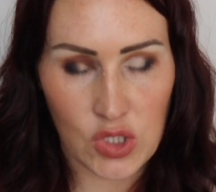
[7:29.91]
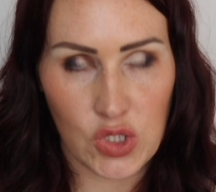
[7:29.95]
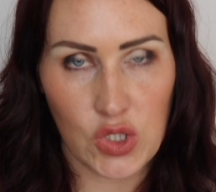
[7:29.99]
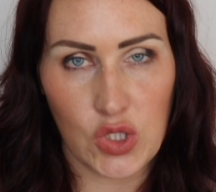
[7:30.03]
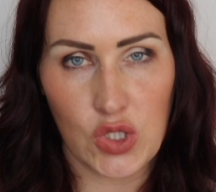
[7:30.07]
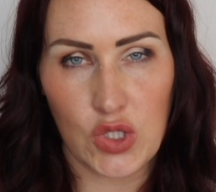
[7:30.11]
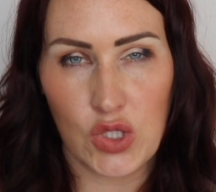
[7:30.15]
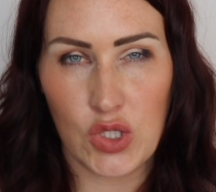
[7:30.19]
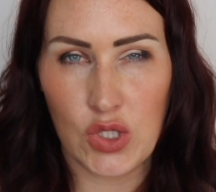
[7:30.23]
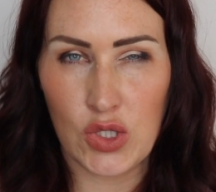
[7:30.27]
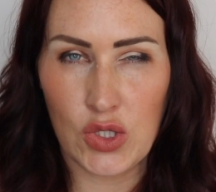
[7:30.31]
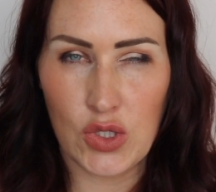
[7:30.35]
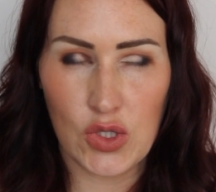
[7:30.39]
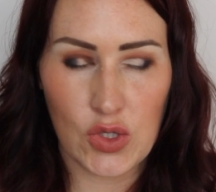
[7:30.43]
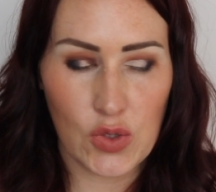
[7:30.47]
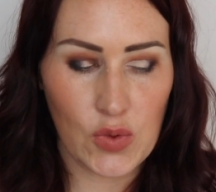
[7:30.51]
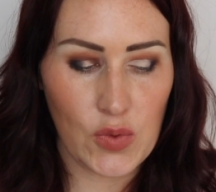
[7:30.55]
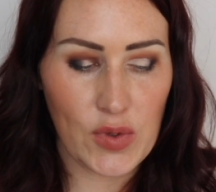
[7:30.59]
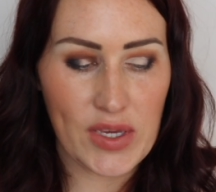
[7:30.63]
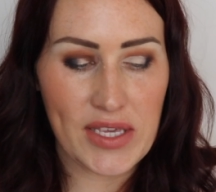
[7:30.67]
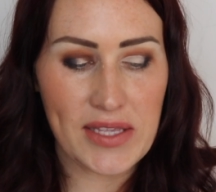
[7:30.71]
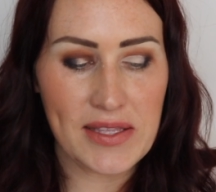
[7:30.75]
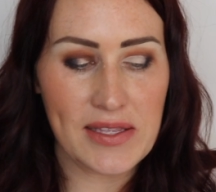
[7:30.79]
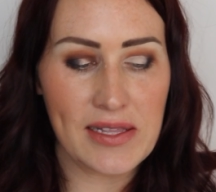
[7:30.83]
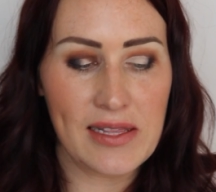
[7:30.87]
Just
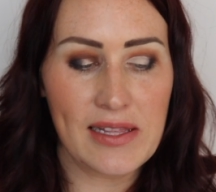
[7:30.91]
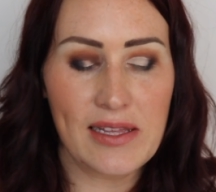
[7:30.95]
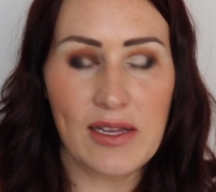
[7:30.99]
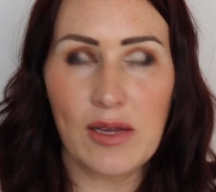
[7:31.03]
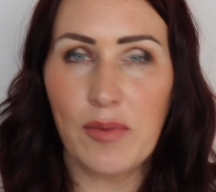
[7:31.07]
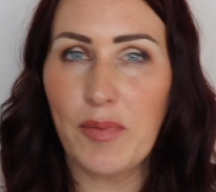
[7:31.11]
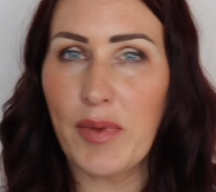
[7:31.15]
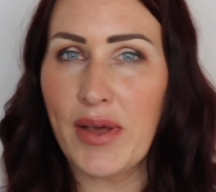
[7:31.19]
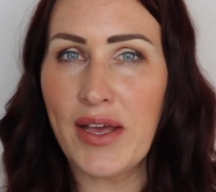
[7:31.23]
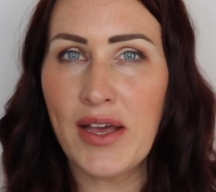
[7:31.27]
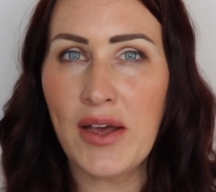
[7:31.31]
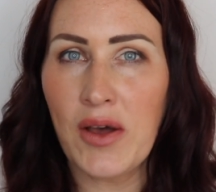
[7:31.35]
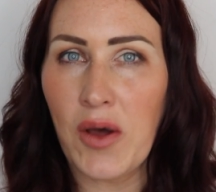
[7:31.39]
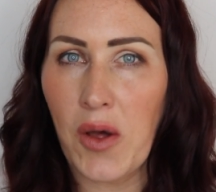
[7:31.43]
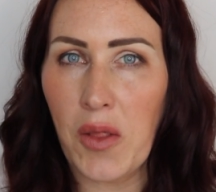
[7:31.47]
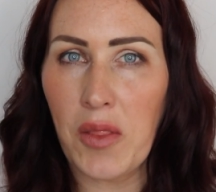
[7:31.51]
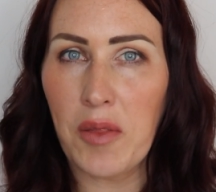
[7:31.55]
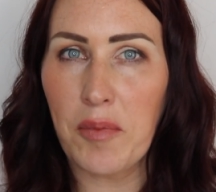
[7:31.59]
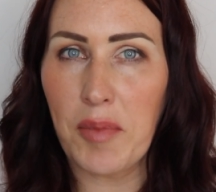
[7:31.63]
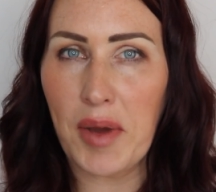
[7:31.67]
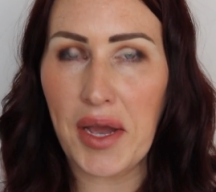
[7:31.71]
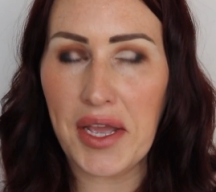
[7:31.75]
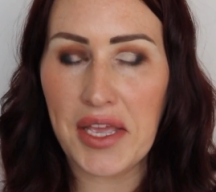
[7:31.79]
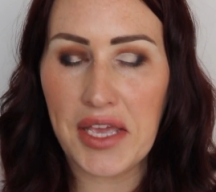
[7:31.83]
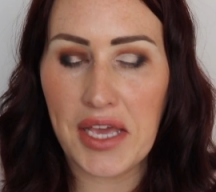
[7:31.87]
squeeze a little bit on
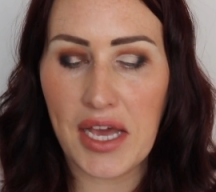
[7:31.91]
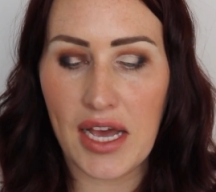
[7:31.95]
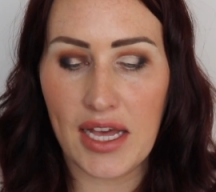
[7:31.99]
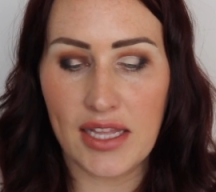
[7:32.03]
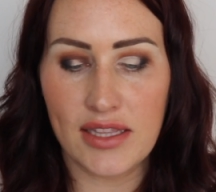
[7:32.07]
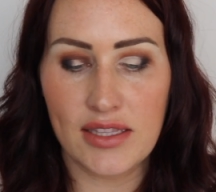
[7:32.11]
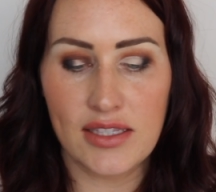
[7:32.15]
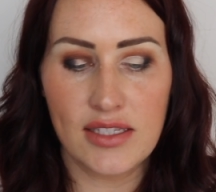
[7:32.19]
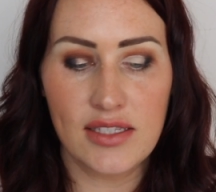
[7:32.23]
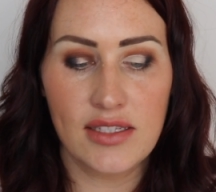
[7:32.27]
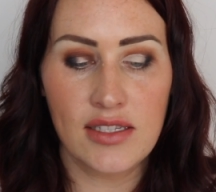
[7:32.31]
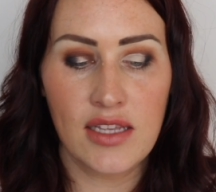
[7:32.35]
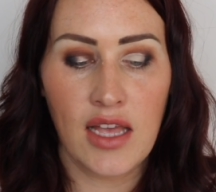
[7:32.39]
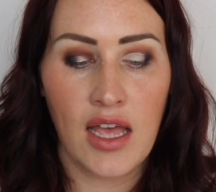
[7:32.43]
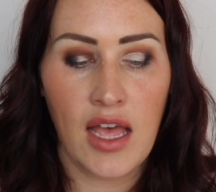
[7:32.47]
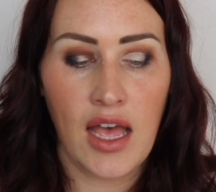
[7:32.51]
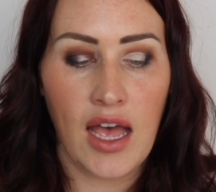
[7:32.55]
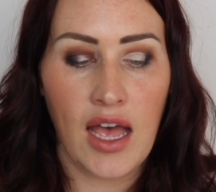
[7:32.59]
the back of your hands,